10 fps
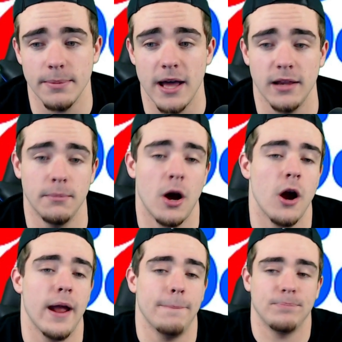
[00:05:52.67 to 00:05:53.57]
about him. All
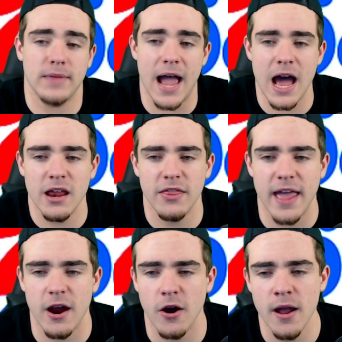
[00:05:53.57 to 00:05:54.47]
right, out of
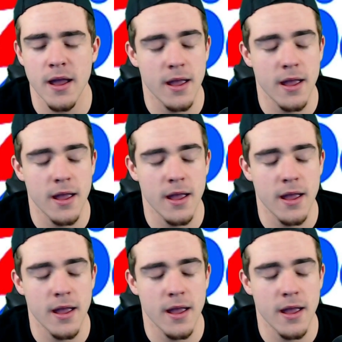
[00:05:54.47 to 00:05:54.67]
there.